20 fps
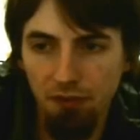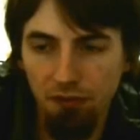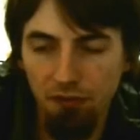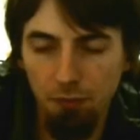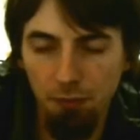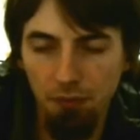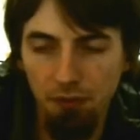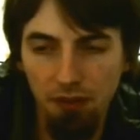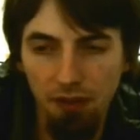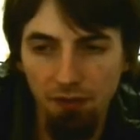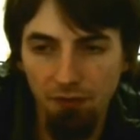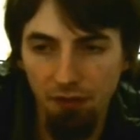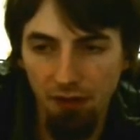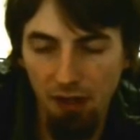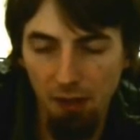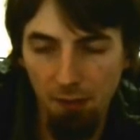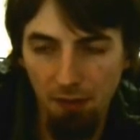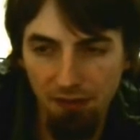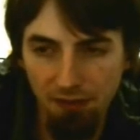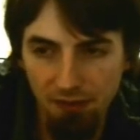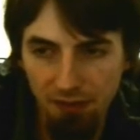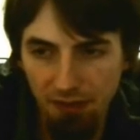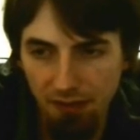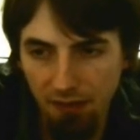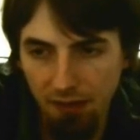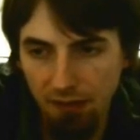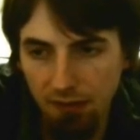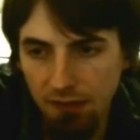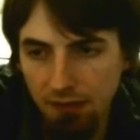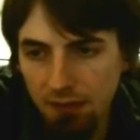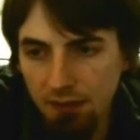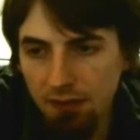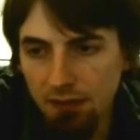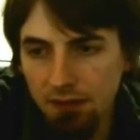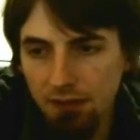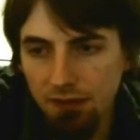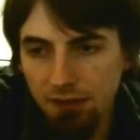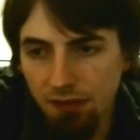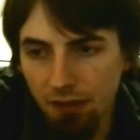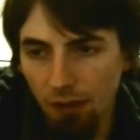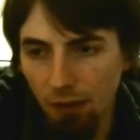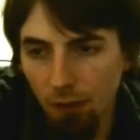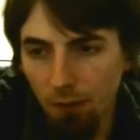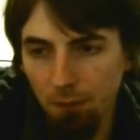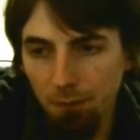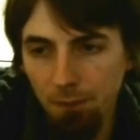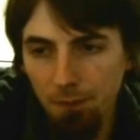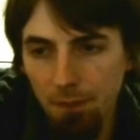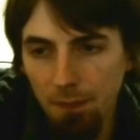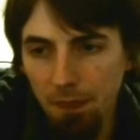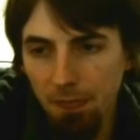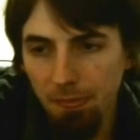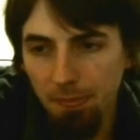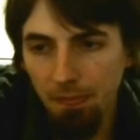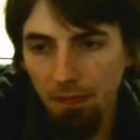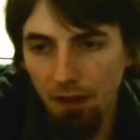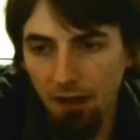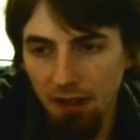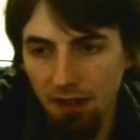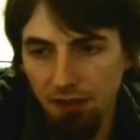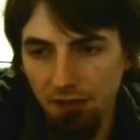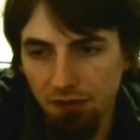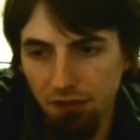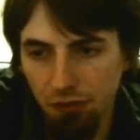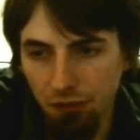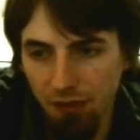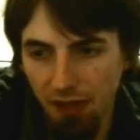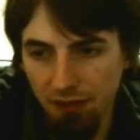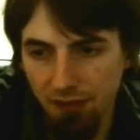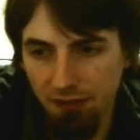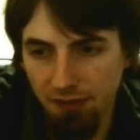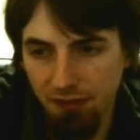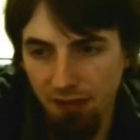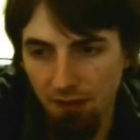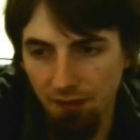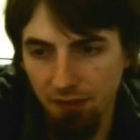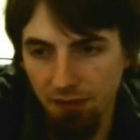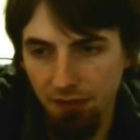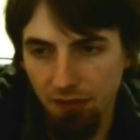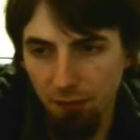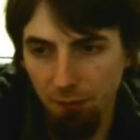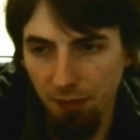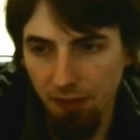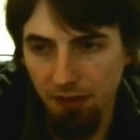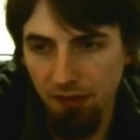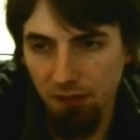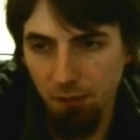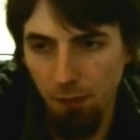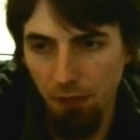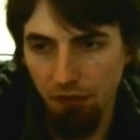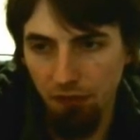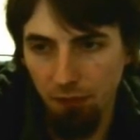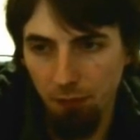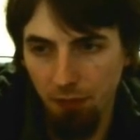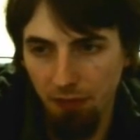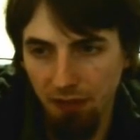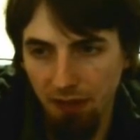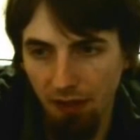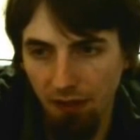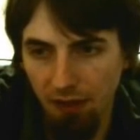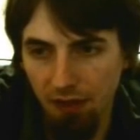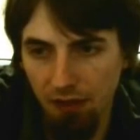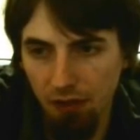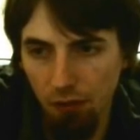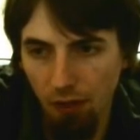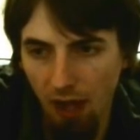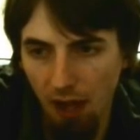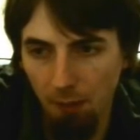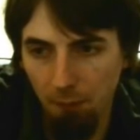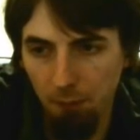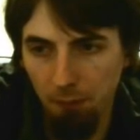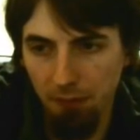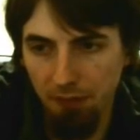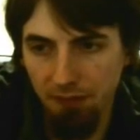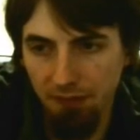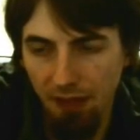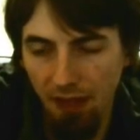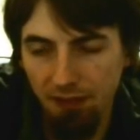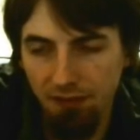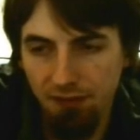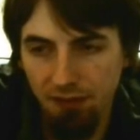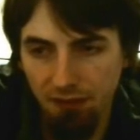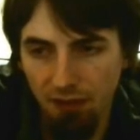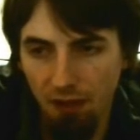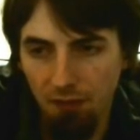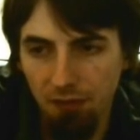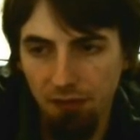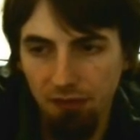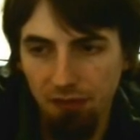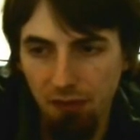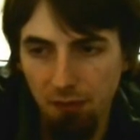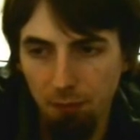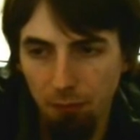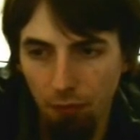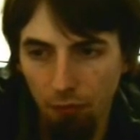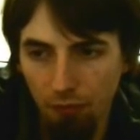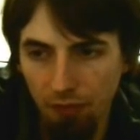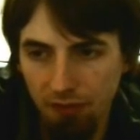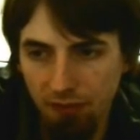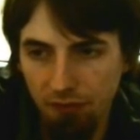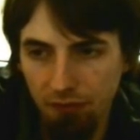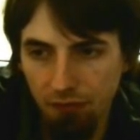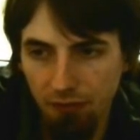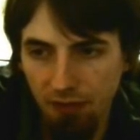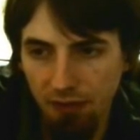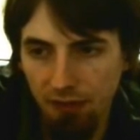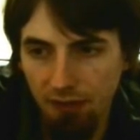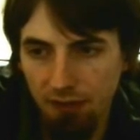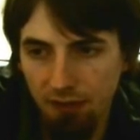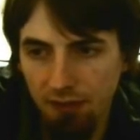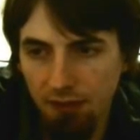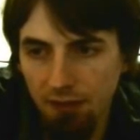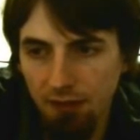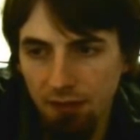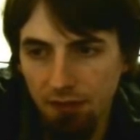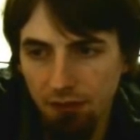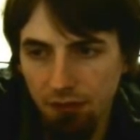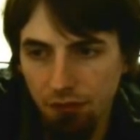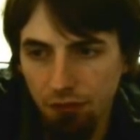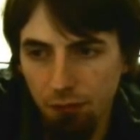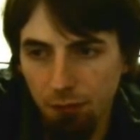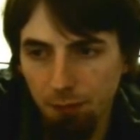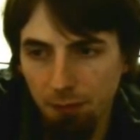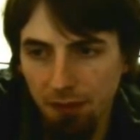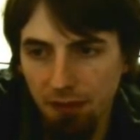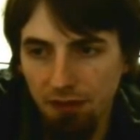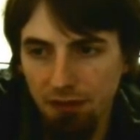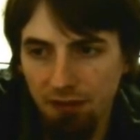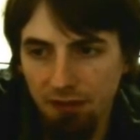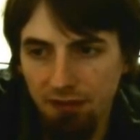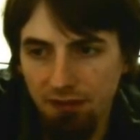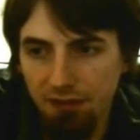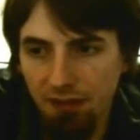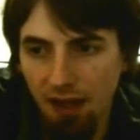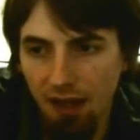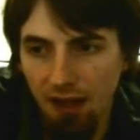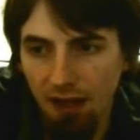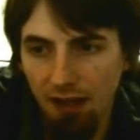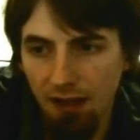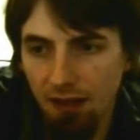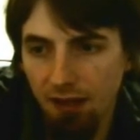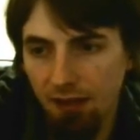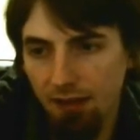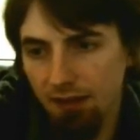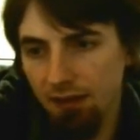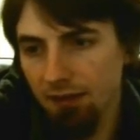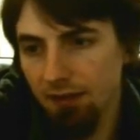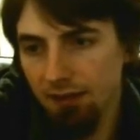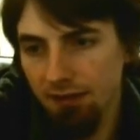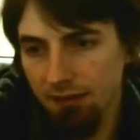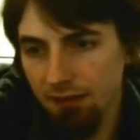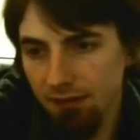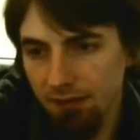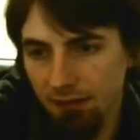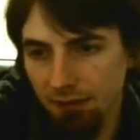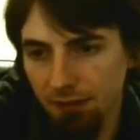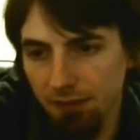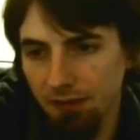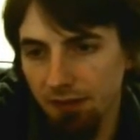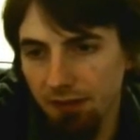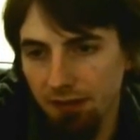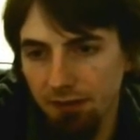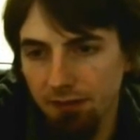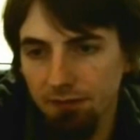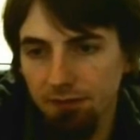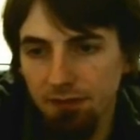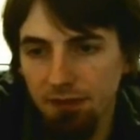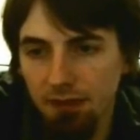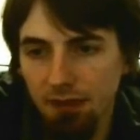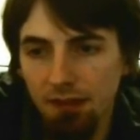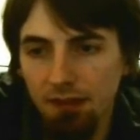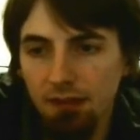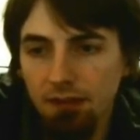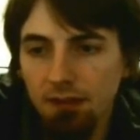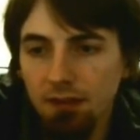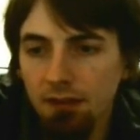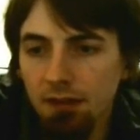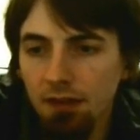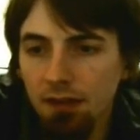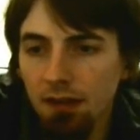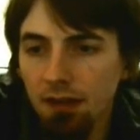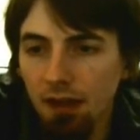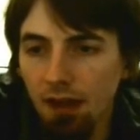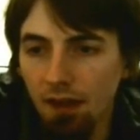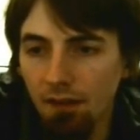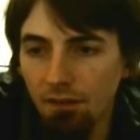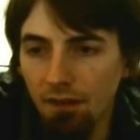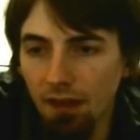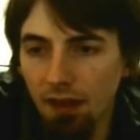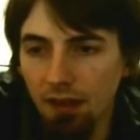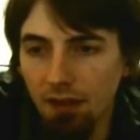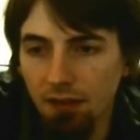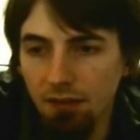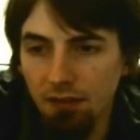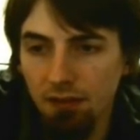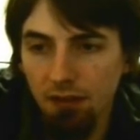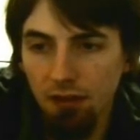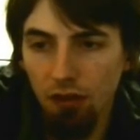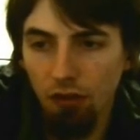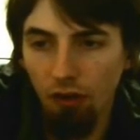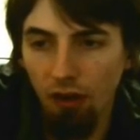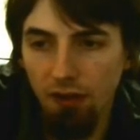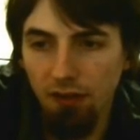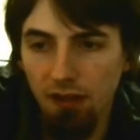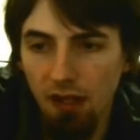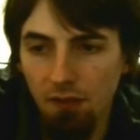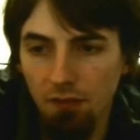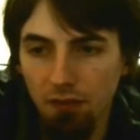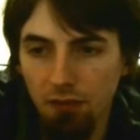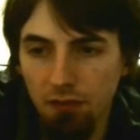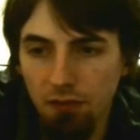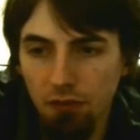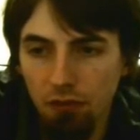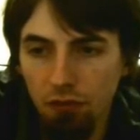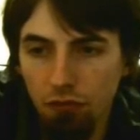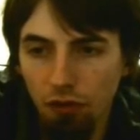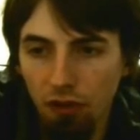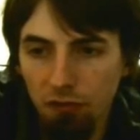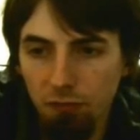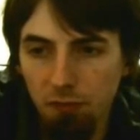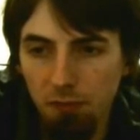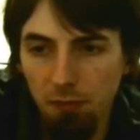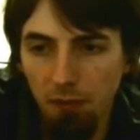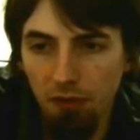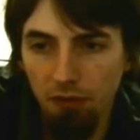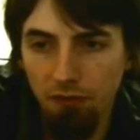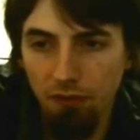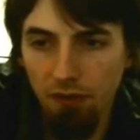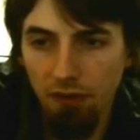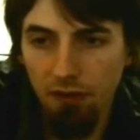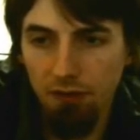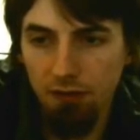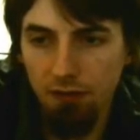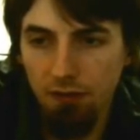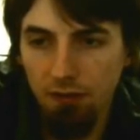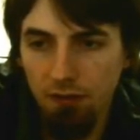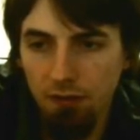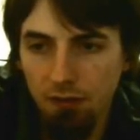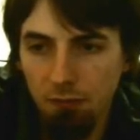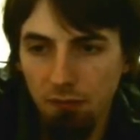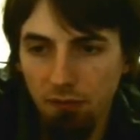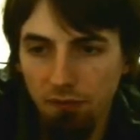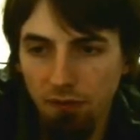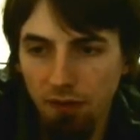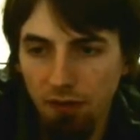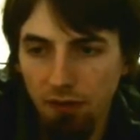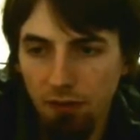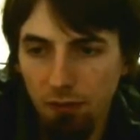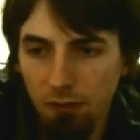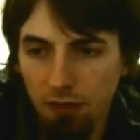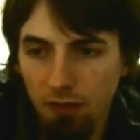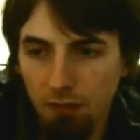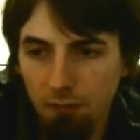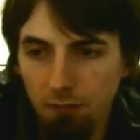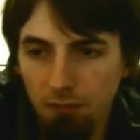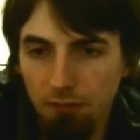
Shibuya. I forgot about saying that. So, again, this is 2007, so Britney Spears is putting out a new album, and that says, obviously, Britney Spears. So, you know, yeah. And then Craig David, trust me, motherfucker, I'm gonna fuck you up.